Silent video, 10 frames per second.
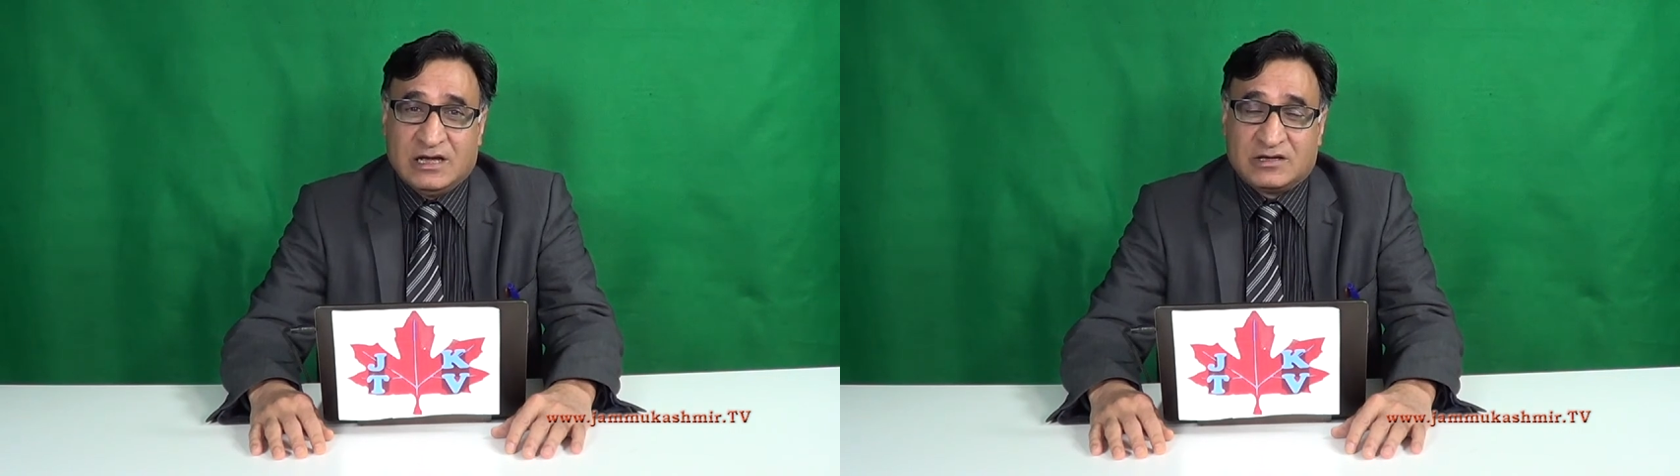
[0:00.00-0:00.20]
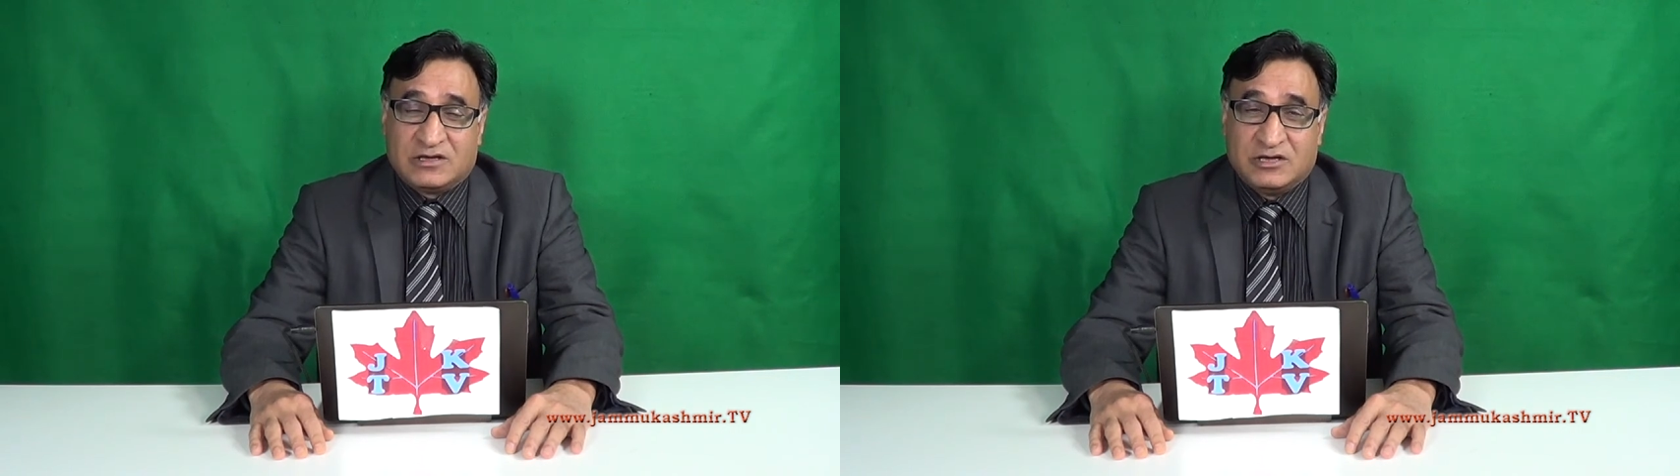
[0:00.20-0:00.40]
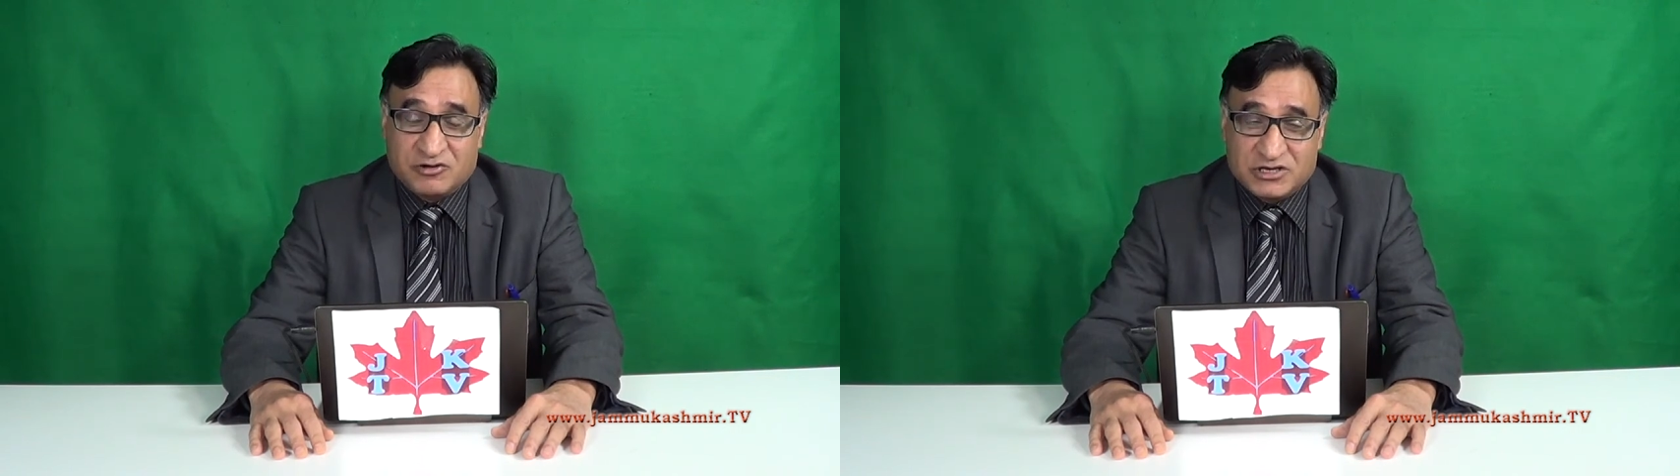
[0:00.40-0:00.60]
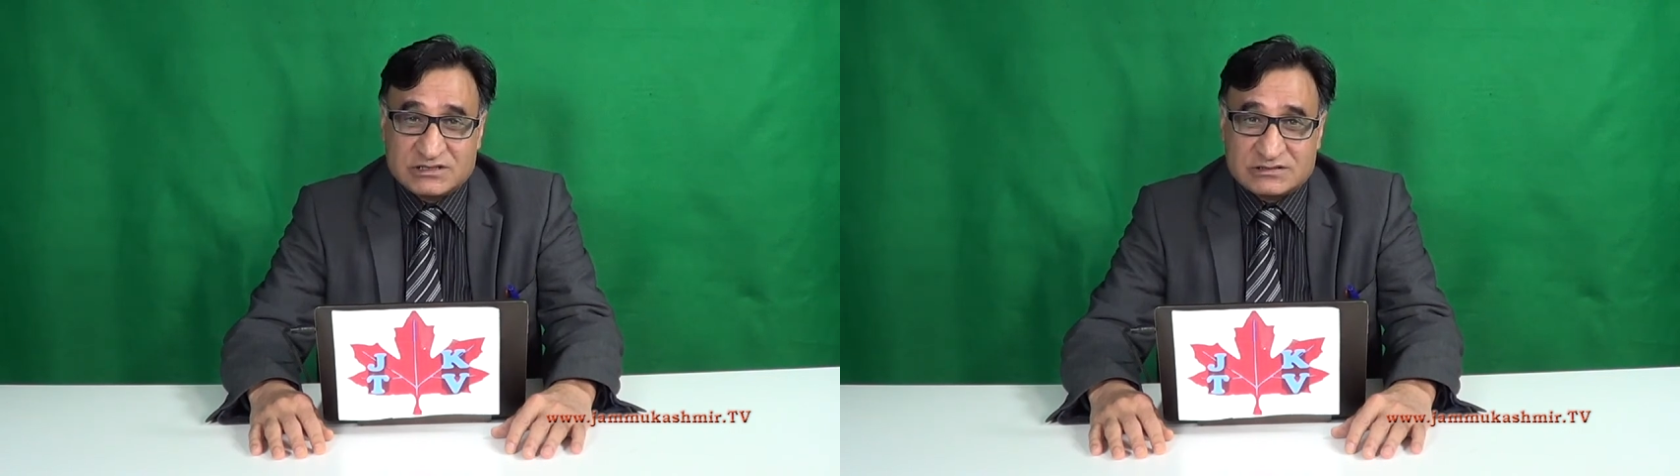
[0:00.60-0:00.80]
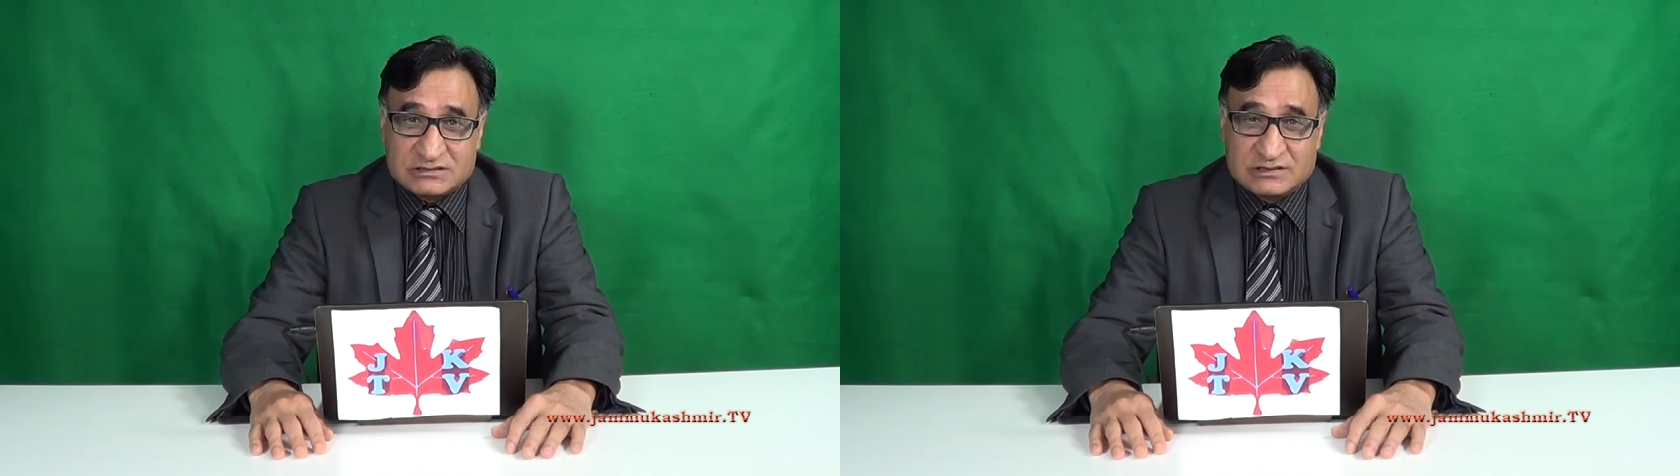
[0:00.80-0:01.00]

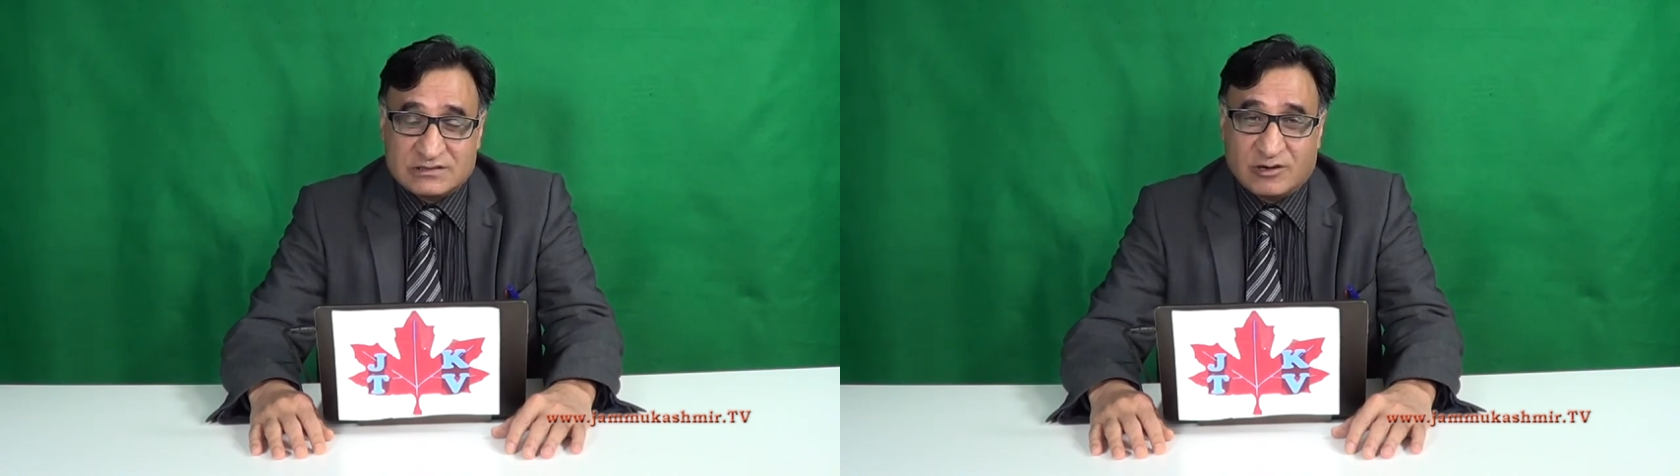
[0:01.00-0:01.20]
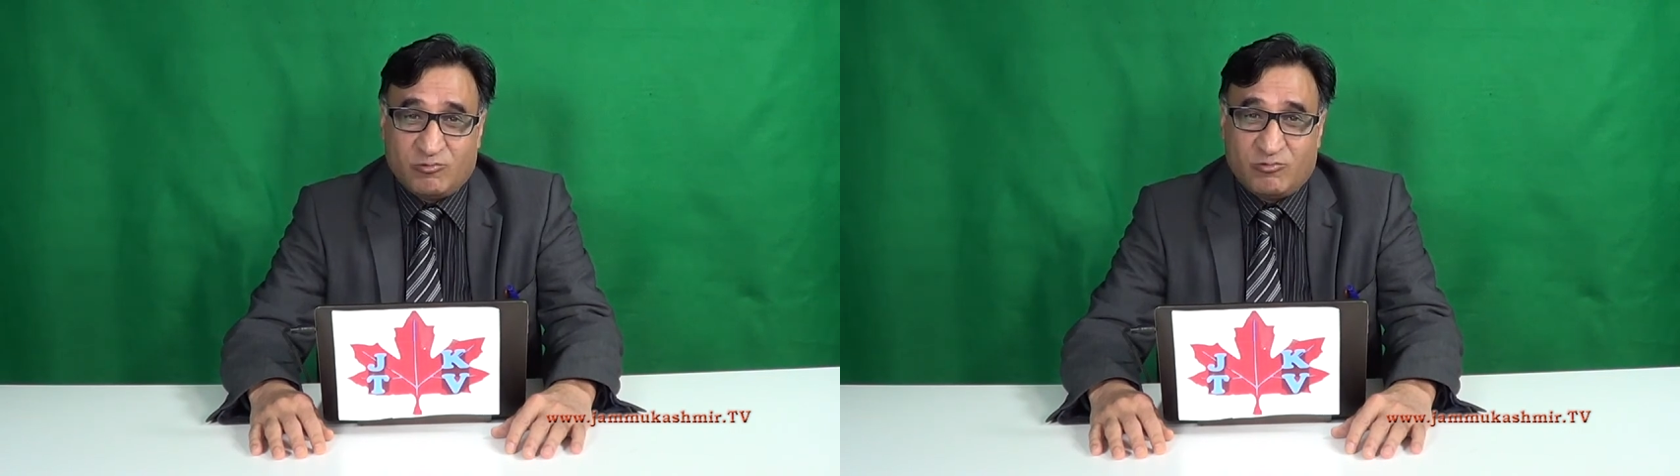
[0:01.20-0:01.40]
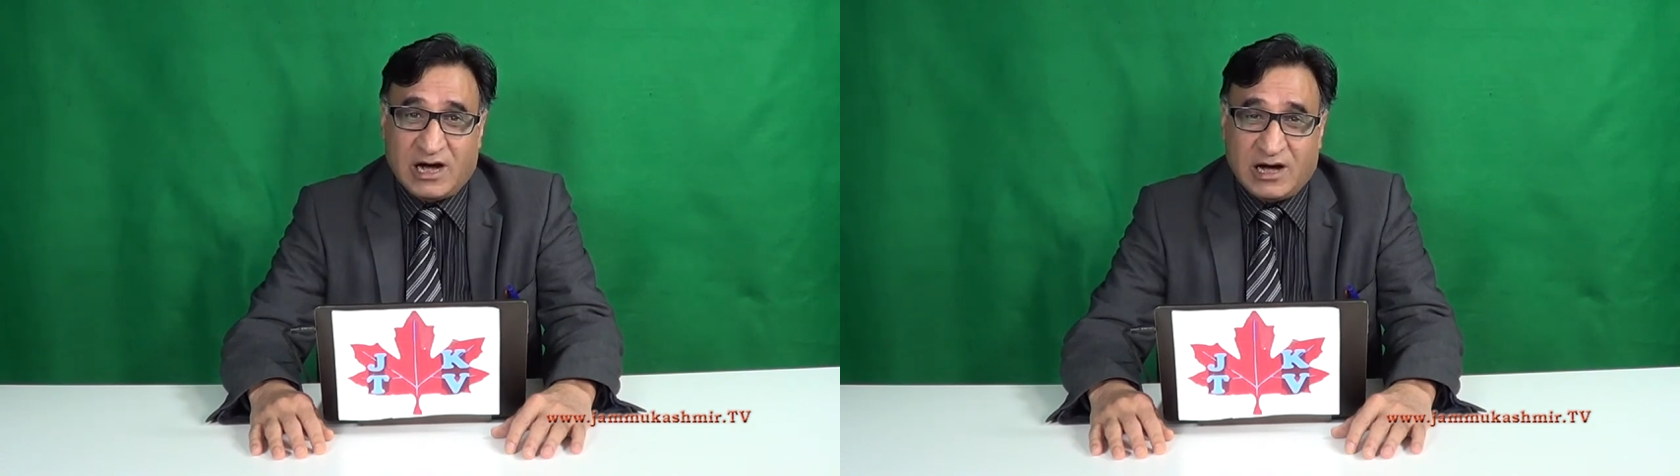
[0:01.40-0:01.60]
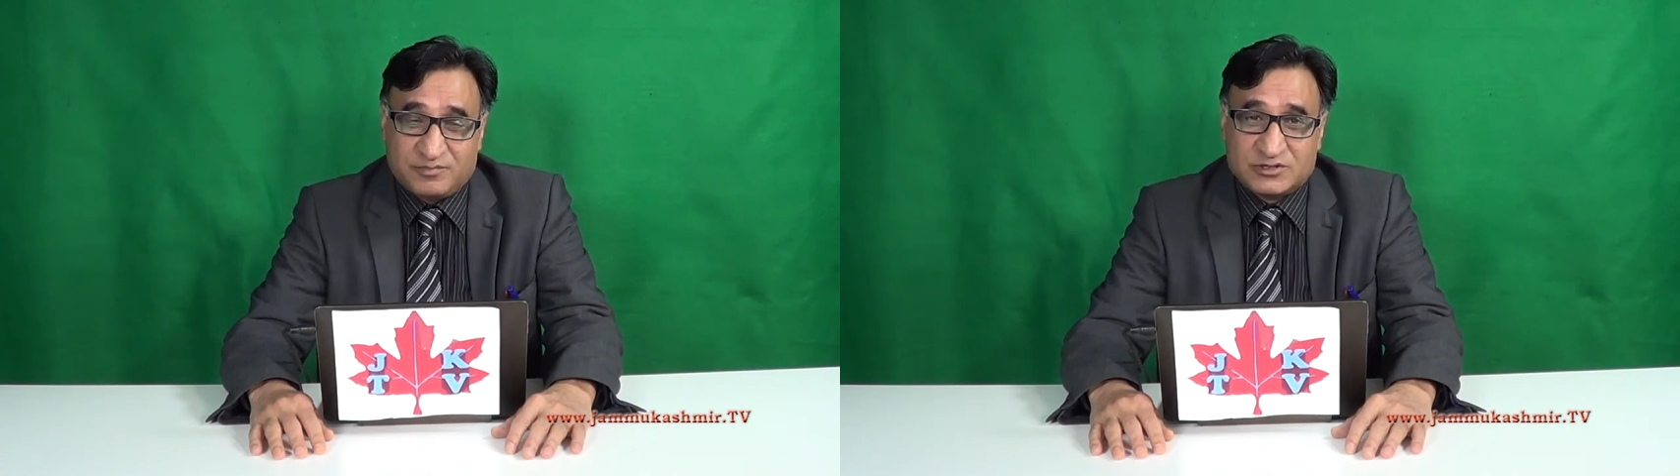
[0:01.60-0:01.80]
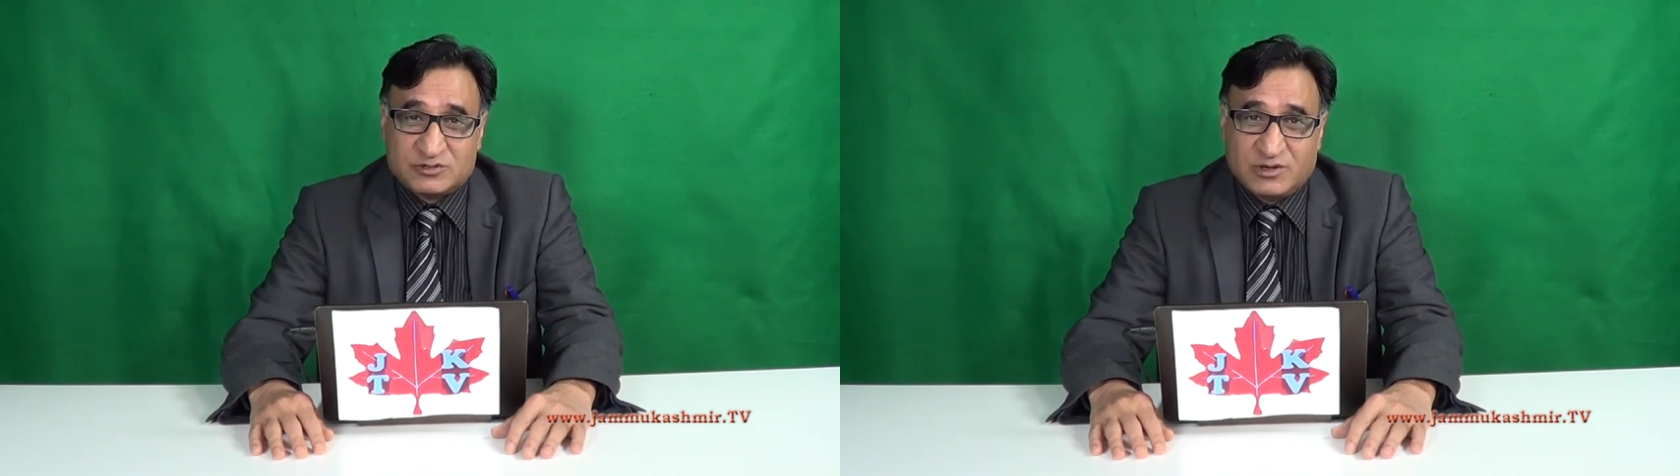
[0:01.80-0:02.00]
curious that what
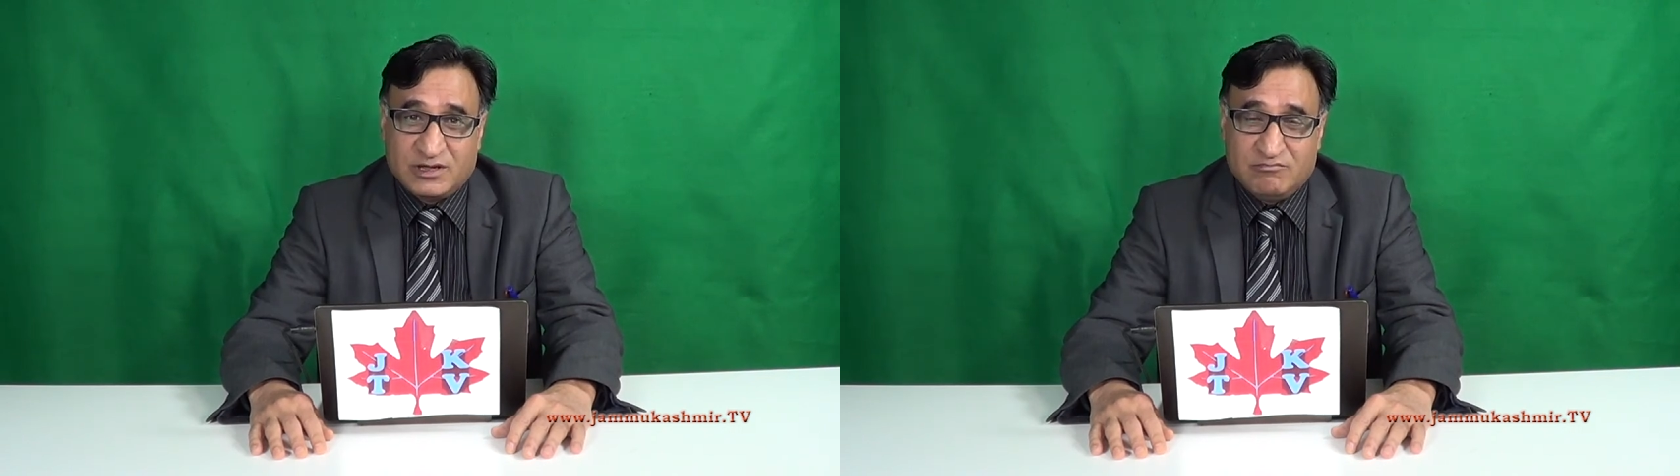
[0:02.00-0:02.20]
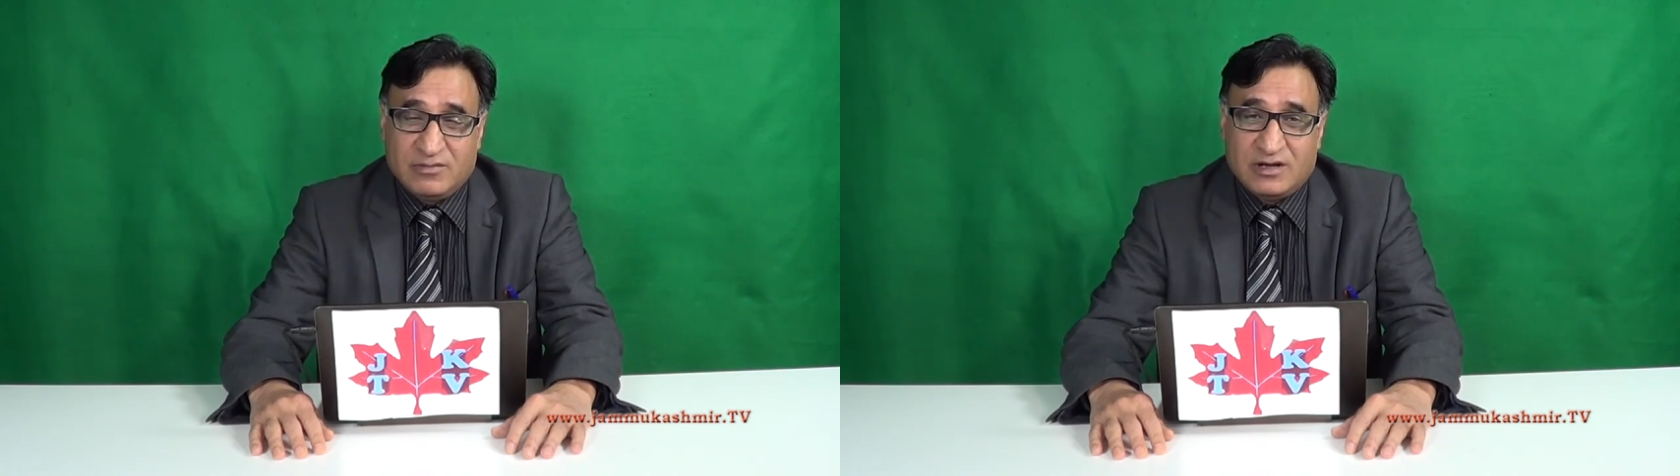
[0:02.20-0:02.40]
happened to him.